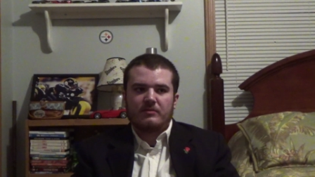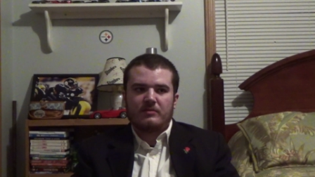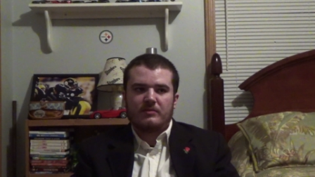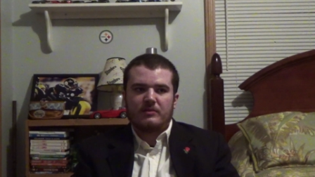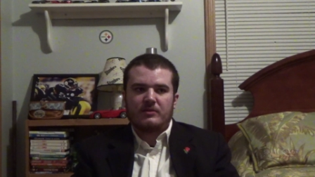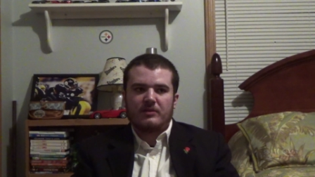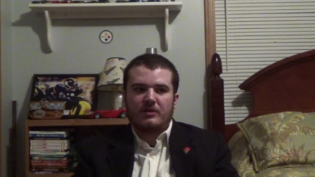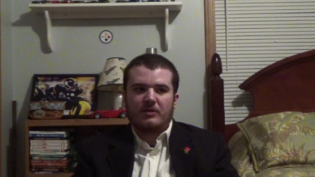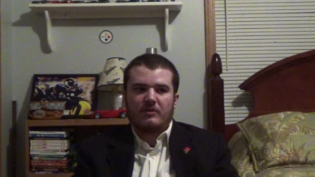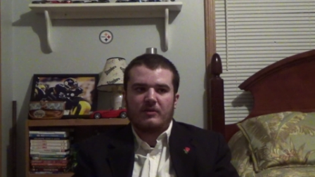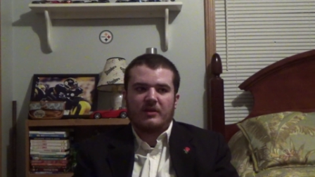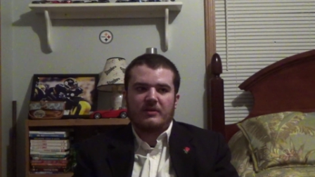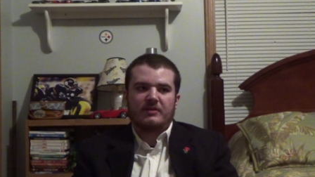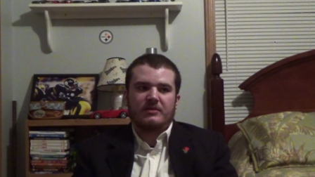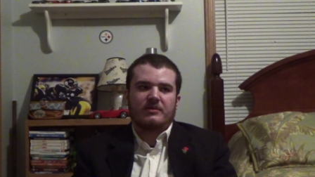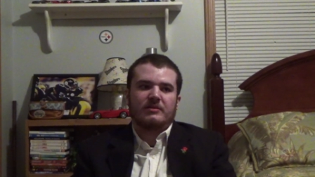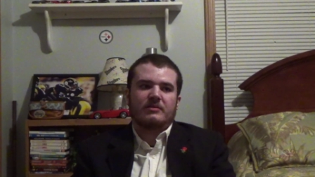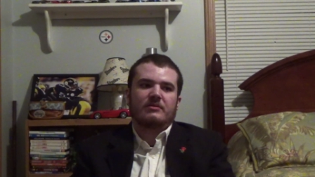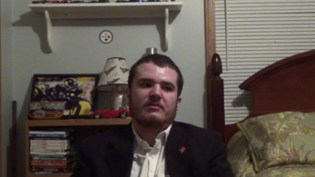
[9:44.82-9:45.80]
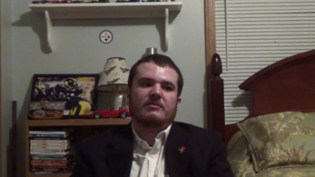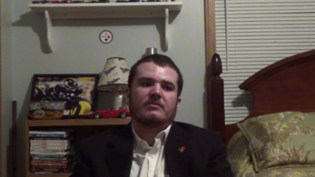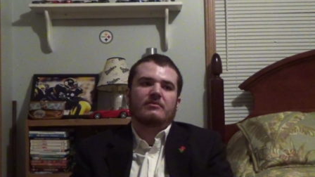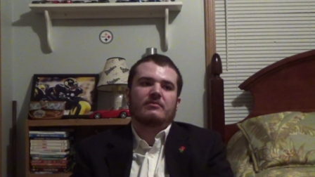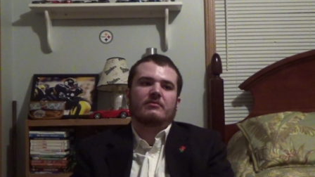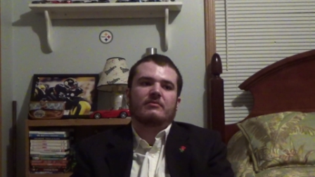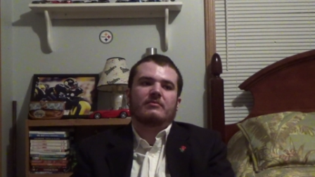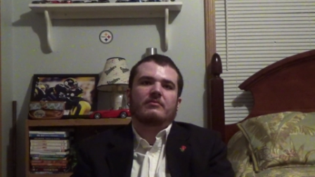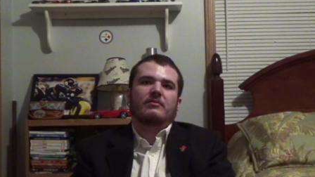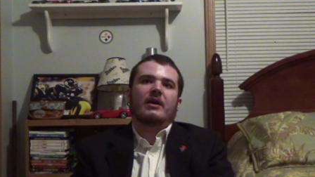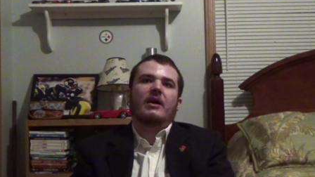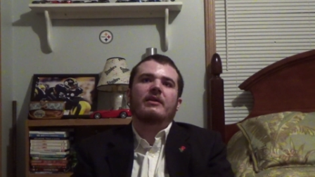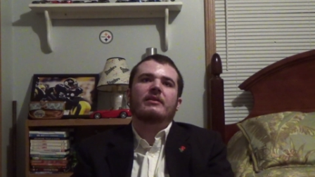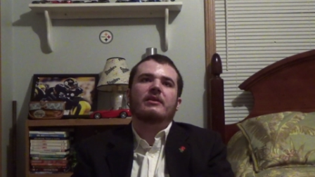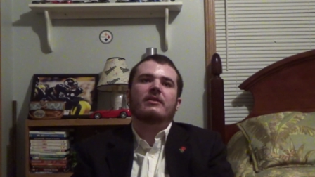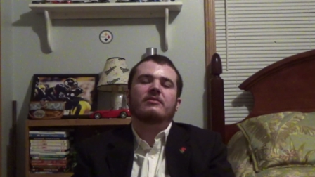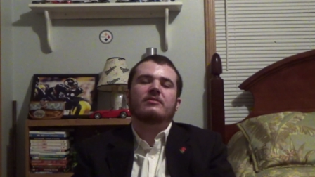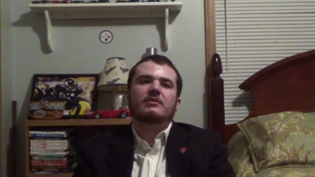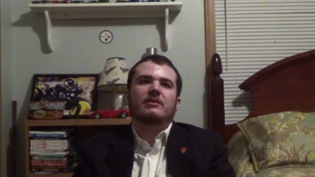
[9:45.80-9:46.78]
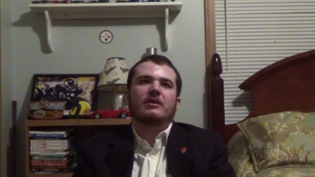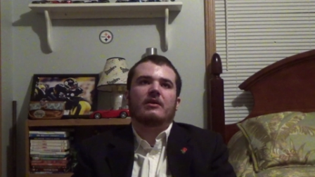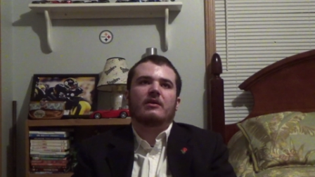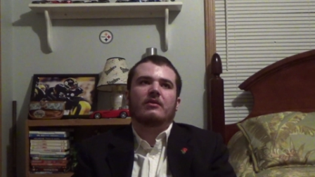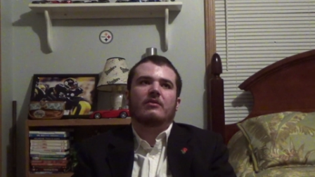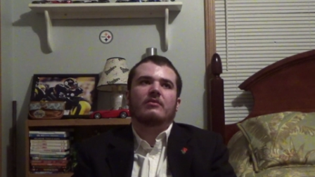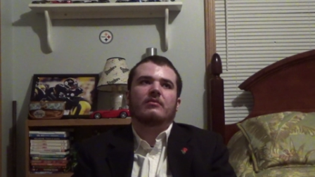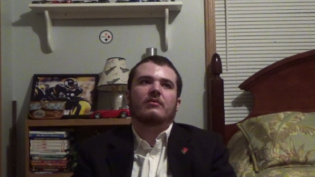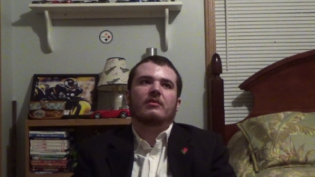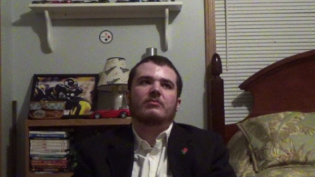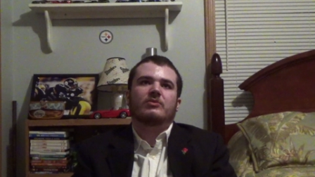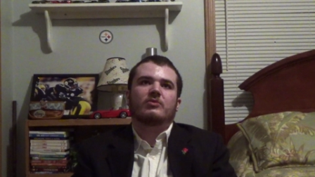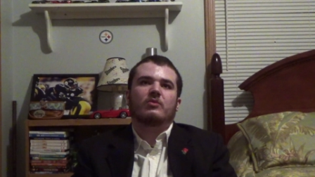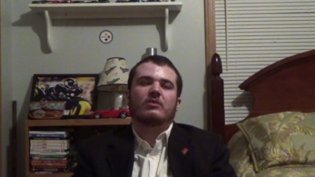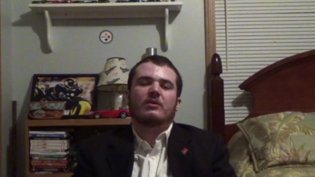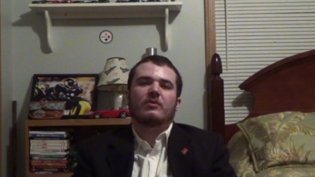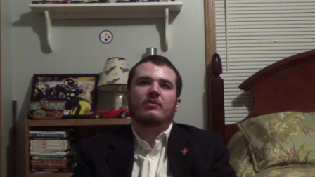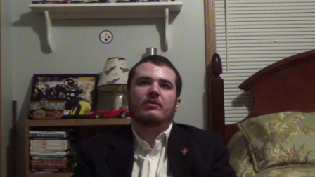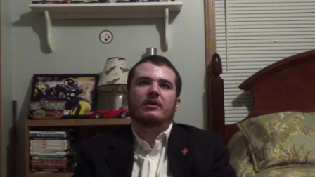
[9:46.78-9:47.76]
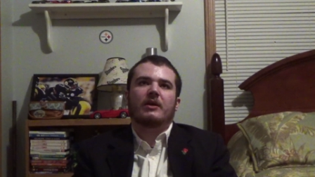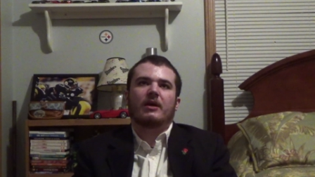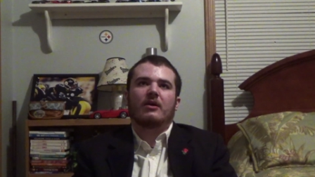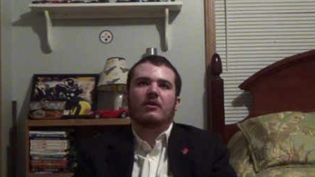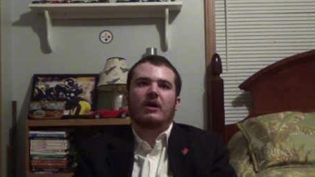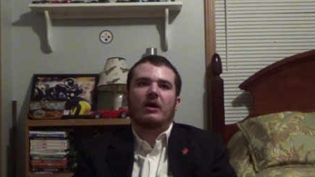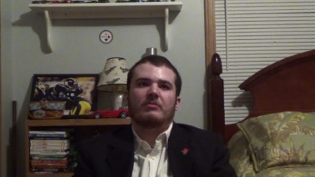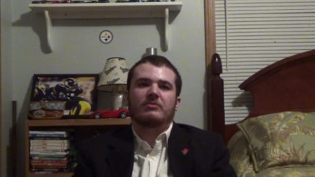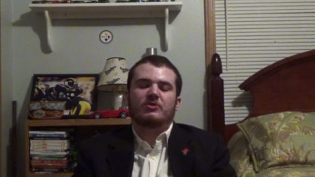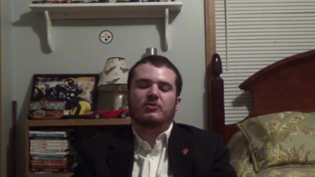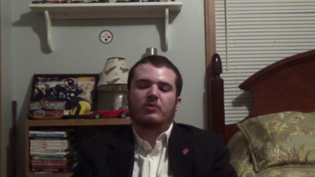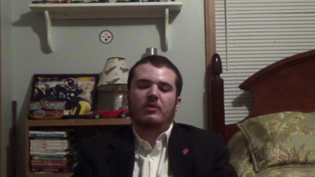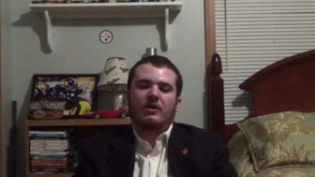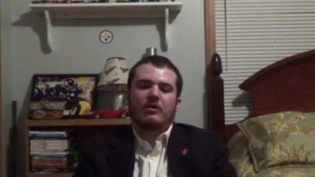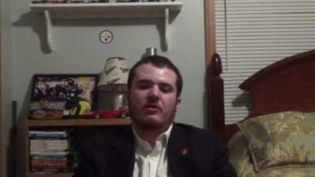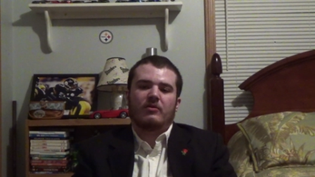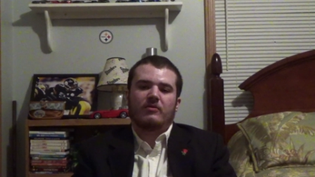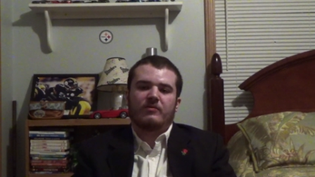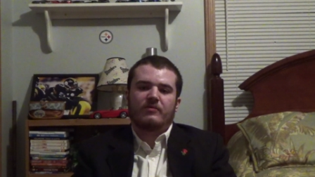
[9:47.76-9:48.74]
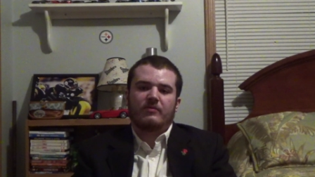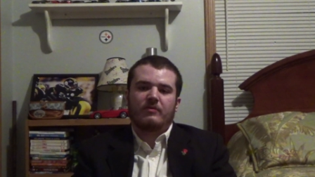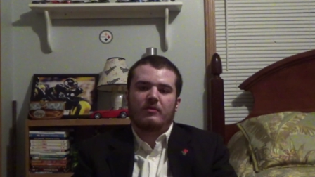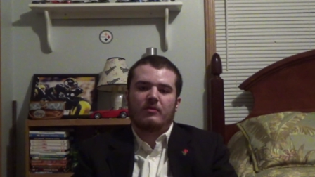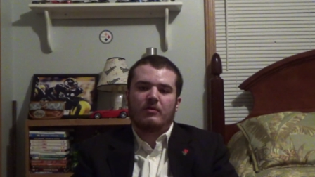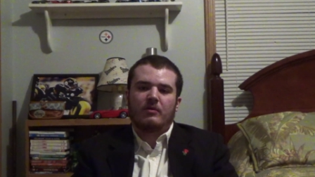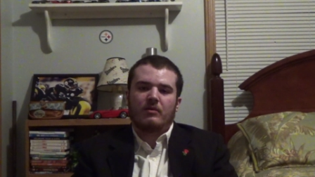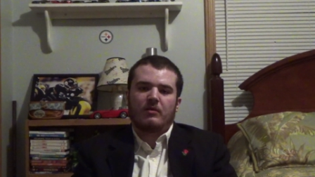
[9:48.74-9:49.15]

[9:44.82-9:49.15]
So that's nine years ago. I'm 21 now. I'm 12.